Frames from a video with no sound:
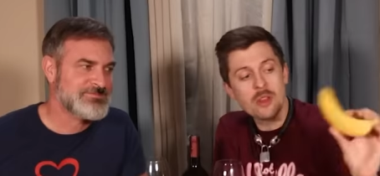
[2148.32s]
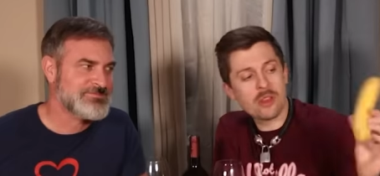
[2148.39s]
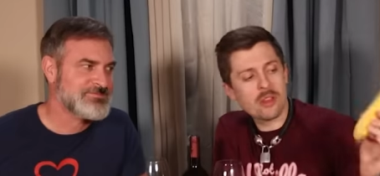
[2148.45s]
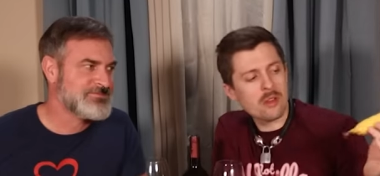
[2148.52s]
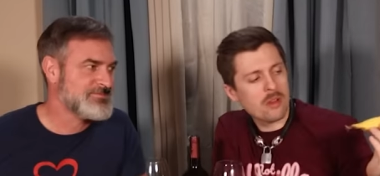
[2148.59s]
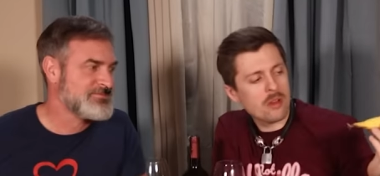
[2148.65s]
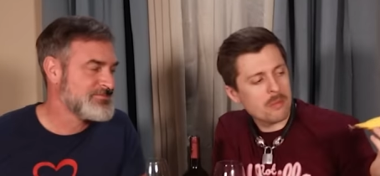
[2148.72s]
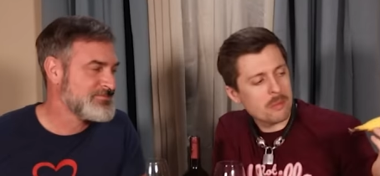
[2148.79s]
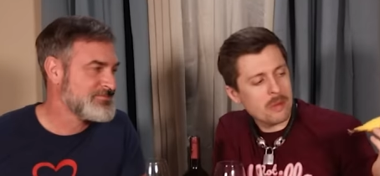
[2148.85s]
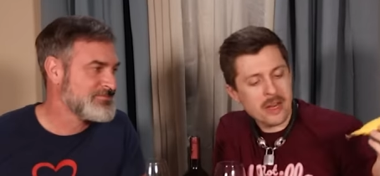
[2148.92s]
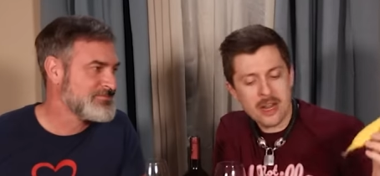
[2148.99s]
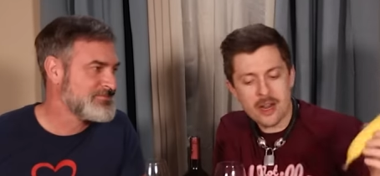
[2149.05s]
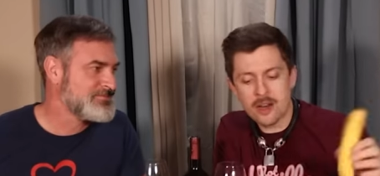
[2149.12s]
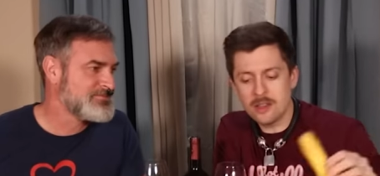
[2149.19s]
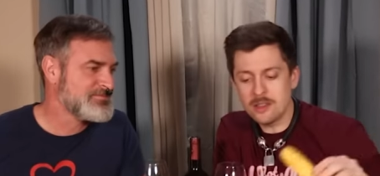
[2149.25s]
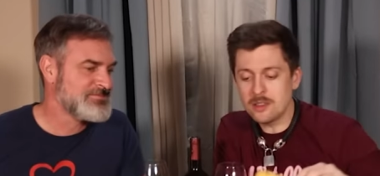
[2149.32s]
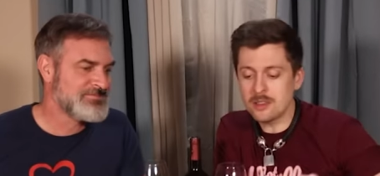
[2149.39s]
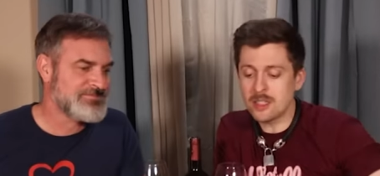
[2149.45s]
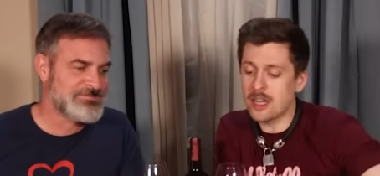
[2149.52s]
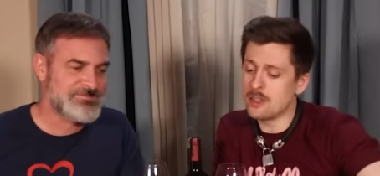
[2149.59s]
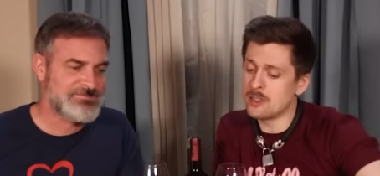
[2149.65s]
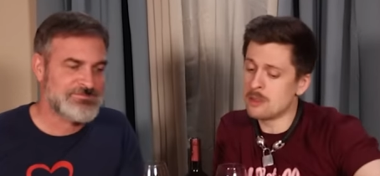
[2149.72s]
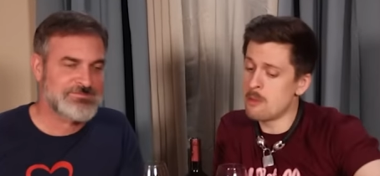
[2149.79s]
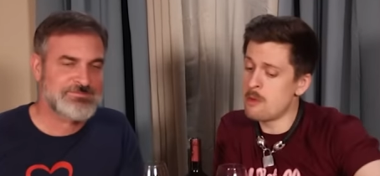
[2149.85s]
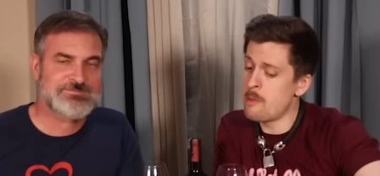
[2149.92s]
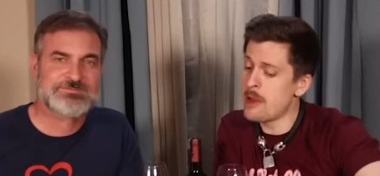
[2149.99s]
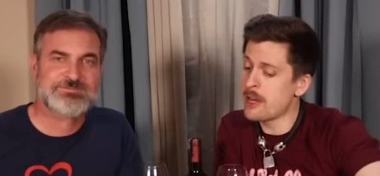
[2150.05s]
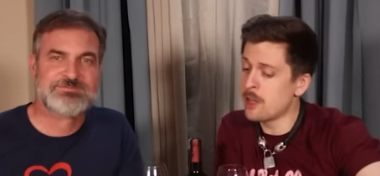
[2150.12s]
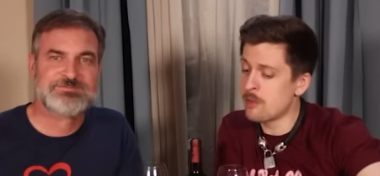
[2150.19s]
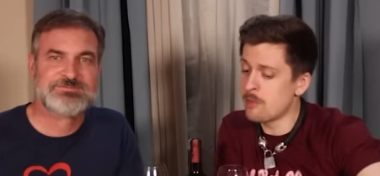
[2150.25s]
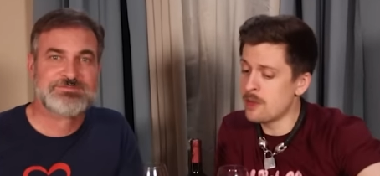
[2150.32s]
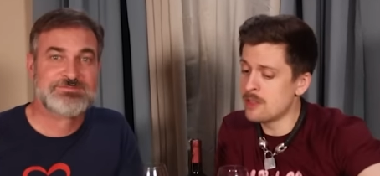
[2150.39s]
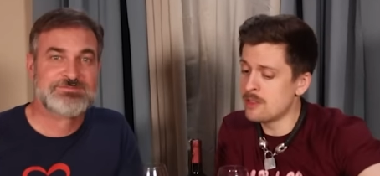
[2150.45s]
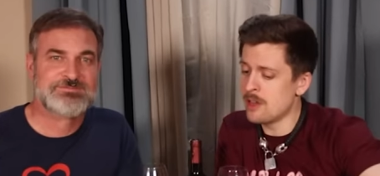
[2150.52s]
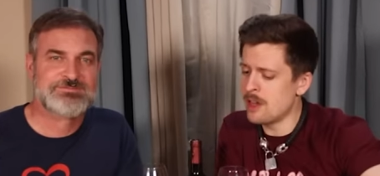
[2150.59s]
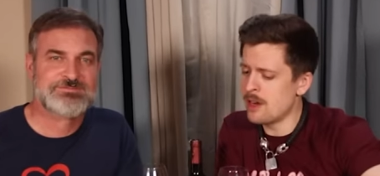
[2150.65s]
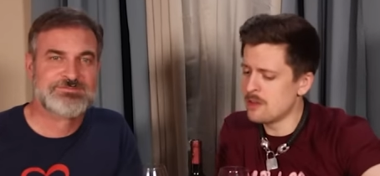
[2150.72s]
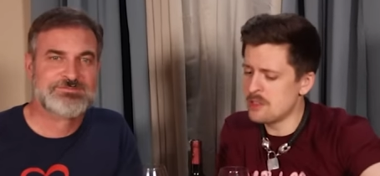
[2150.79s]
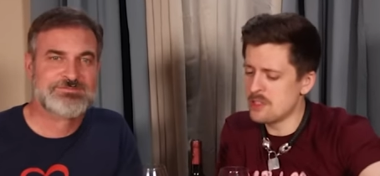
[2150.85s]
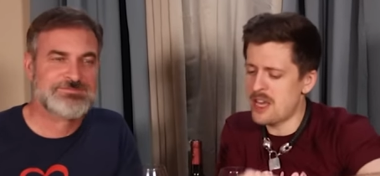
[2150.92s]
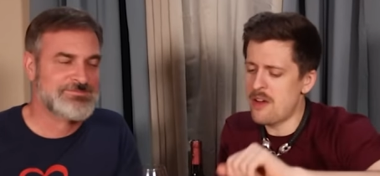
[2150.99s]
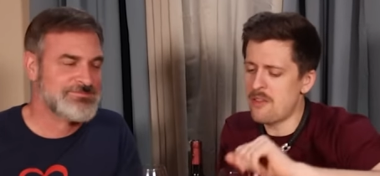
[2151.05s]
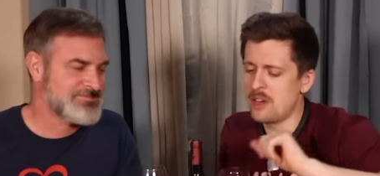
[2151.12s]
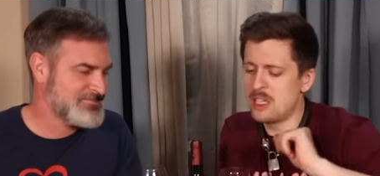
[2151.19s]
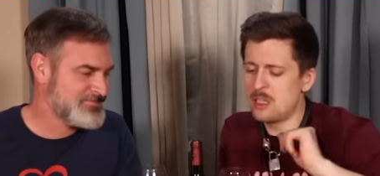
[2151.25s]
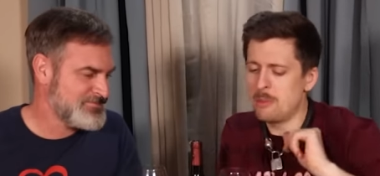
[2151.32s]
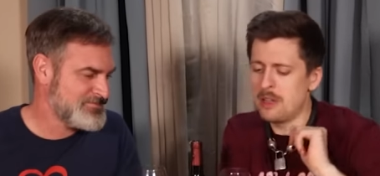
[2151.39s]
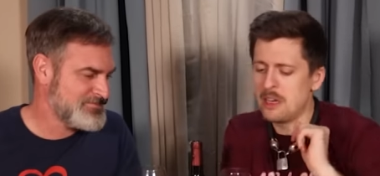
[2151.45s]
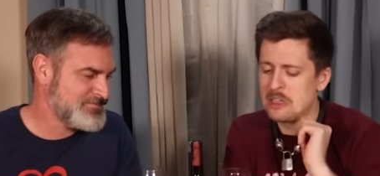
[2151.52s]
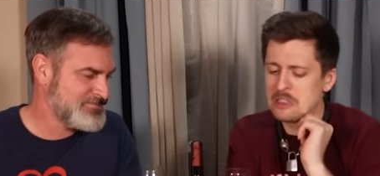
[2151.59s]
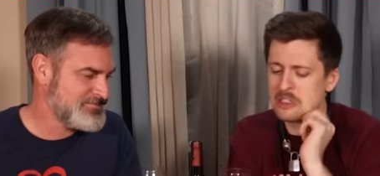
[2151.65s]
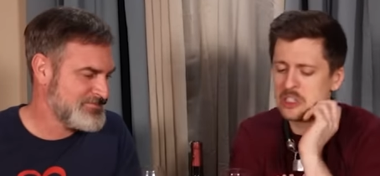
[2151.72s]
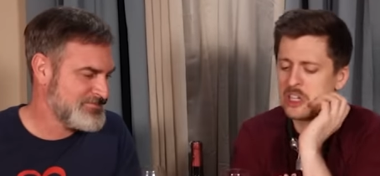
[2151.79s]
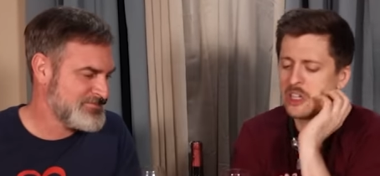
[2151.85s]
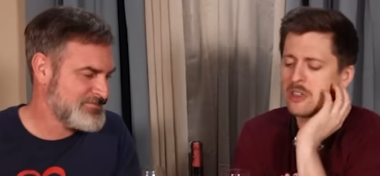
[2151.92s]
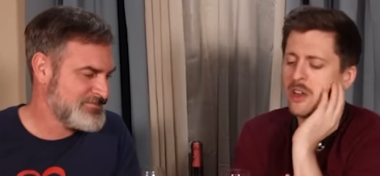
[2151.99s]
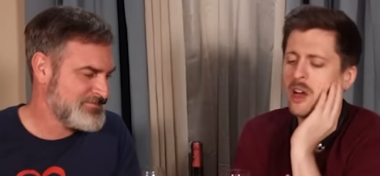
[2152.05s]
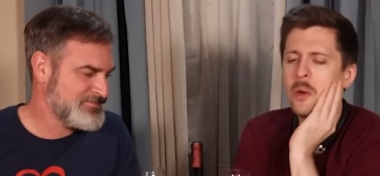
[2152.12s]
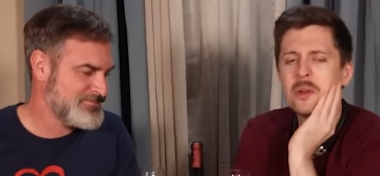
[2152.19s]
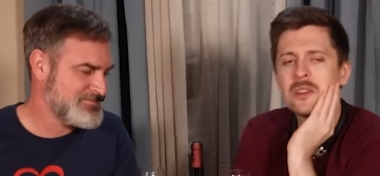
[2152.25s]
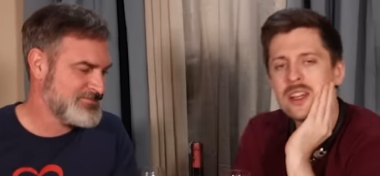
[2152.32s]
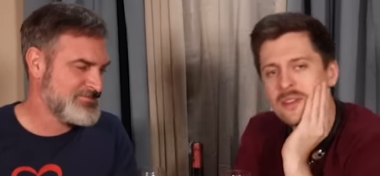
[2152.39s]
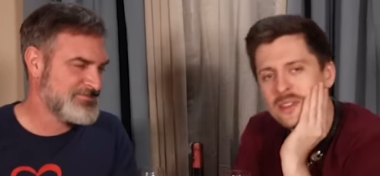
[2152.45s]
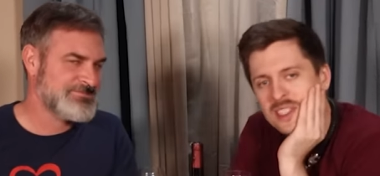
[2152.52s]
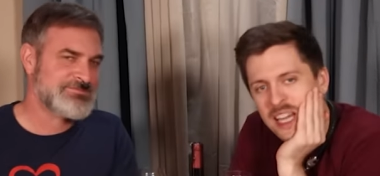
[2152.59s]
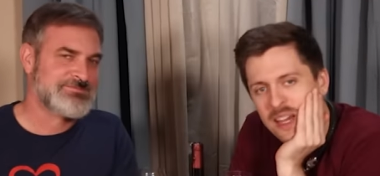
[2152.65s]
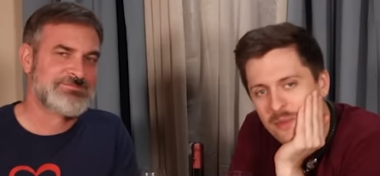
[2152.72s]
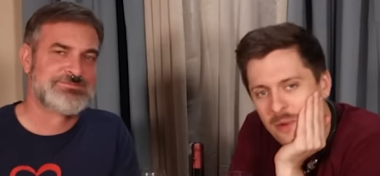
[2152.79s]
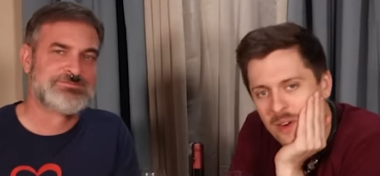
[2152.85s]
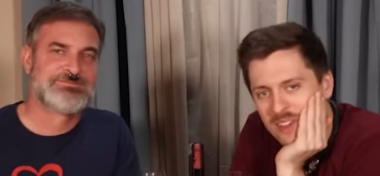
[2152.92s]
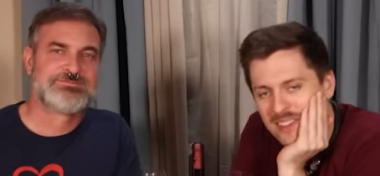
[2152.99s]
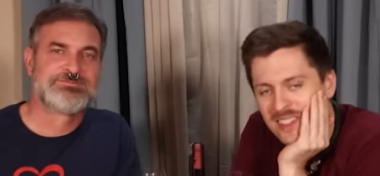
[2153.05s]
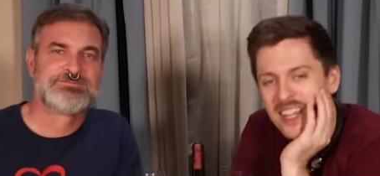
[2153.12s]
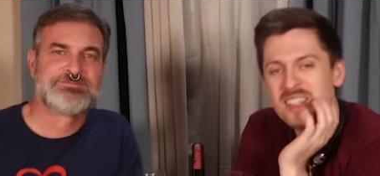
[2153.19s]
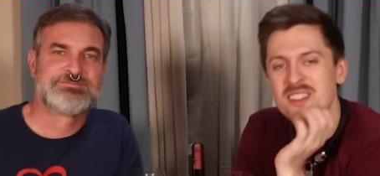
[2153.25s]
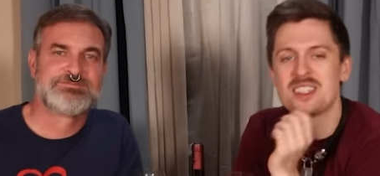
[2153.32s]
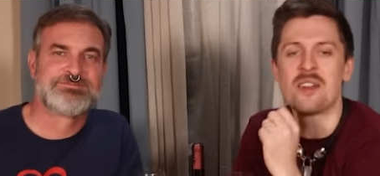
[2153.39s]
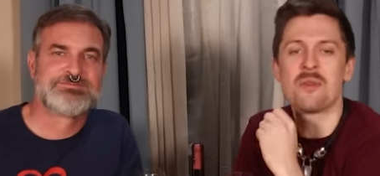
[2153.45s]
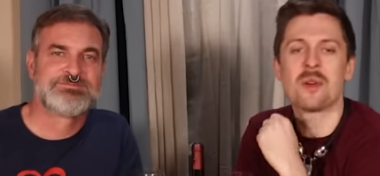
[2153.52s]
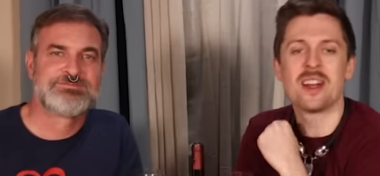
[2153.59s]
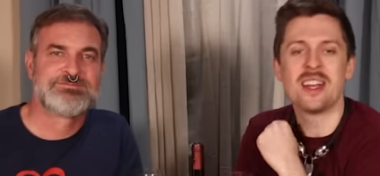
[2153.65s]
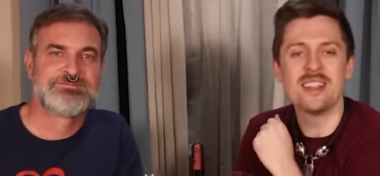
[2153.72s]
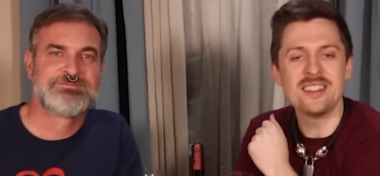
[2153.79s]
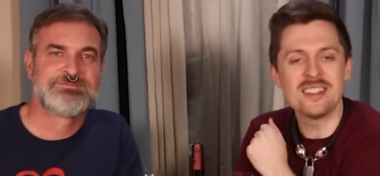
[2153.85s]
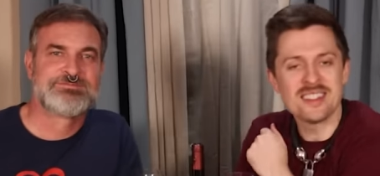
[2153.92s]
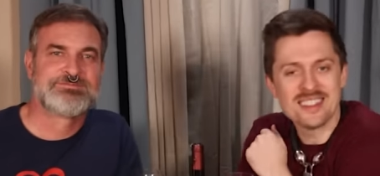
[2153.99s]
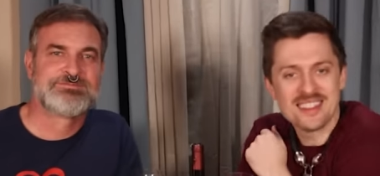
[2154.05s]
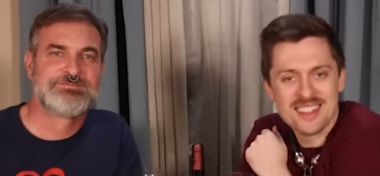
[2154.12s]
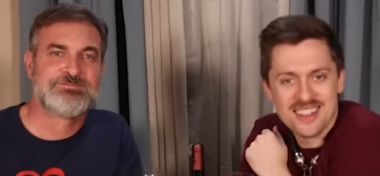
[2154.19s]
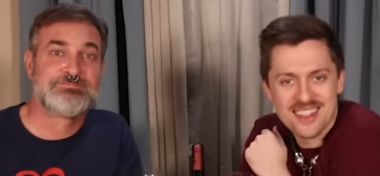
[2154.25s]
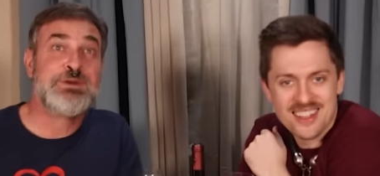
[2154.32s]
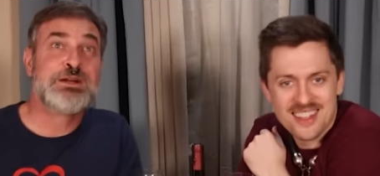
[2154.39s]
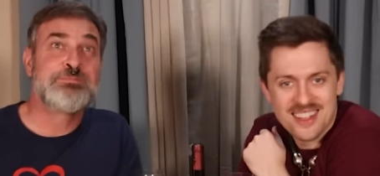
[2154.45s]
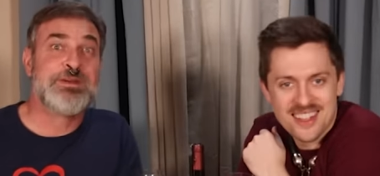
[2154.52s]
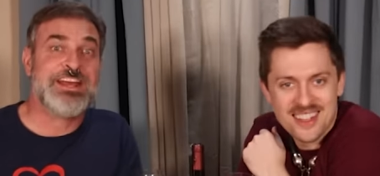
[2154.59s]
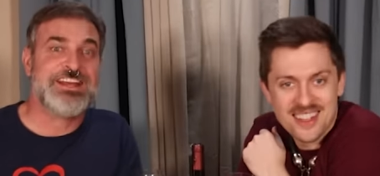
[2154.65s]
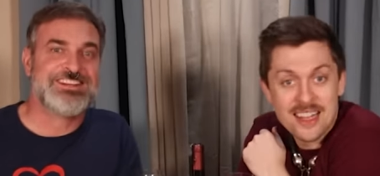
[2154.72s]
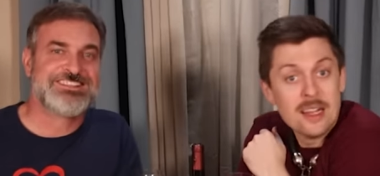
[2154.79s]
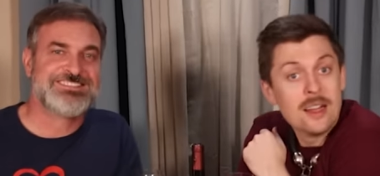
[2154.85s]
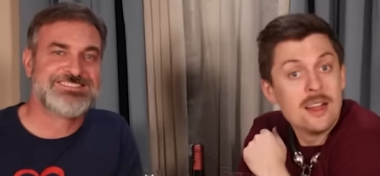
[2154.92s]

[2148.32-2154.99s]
Speaker 1: with your bananas, oh. getting some omega 3s on, or just having a little bit of dessert, always have a safe word. And today's safe word is mukbang.